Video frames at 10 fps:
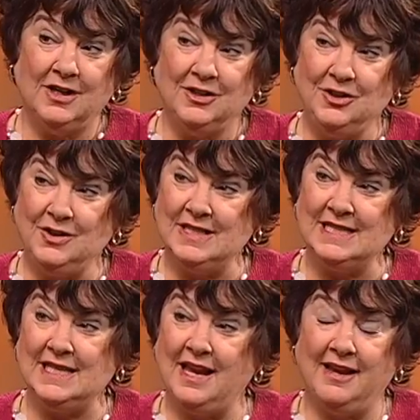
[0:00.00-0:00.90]
you can
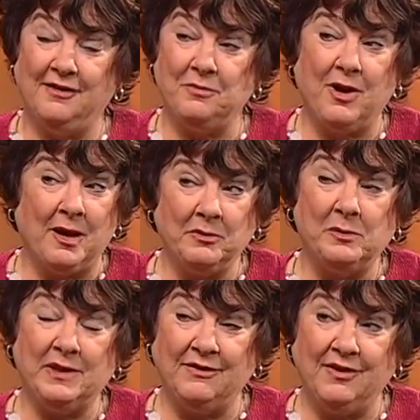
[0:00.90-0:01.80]
save
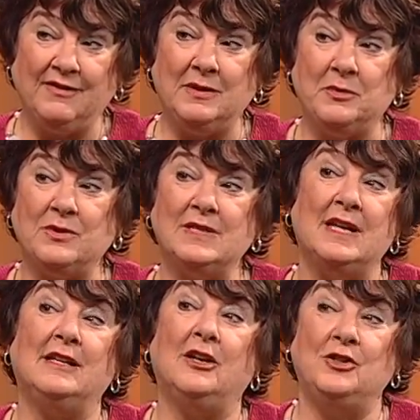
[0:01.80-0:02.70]
probably
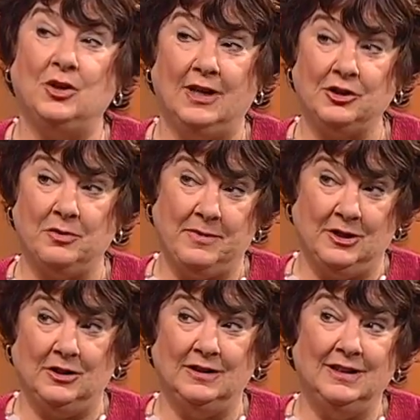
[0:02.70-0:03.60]
50% on your electric
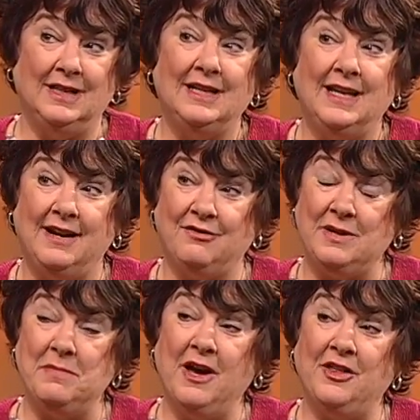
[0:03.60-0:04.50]
bill every
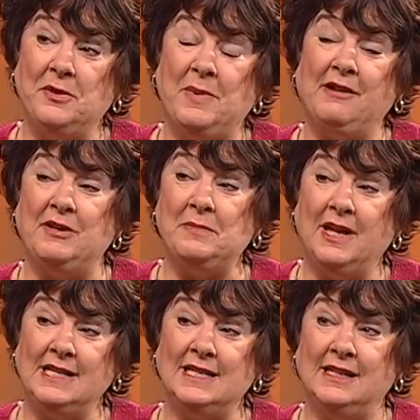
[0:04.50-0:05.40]
month by
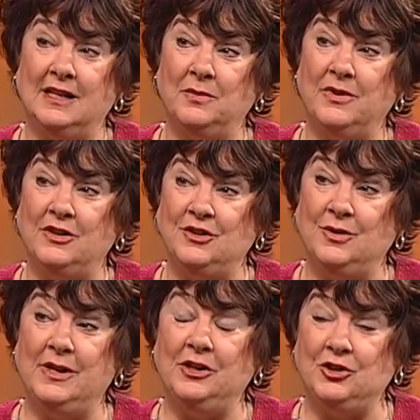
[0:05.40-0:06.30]
replacing it with a new
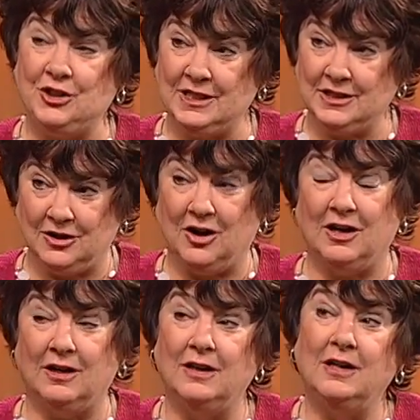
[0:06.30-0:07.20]
Energy
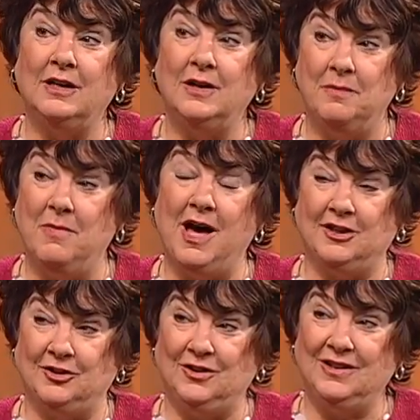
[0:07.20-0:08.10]
Star
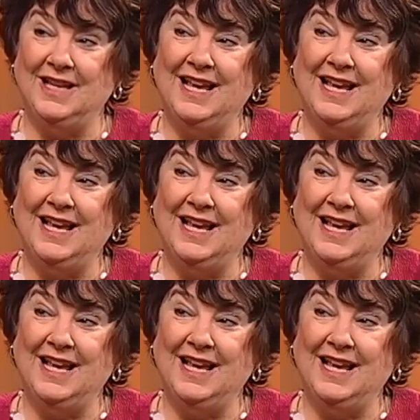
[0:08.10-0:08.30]
model.